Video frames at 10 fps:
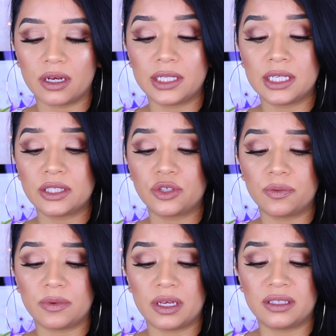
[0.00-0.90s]
It says
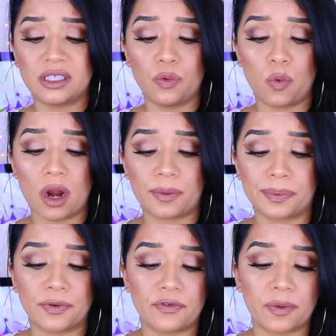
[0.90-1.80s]
it's a
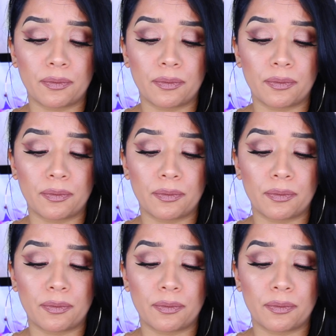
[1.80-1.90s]
waterproof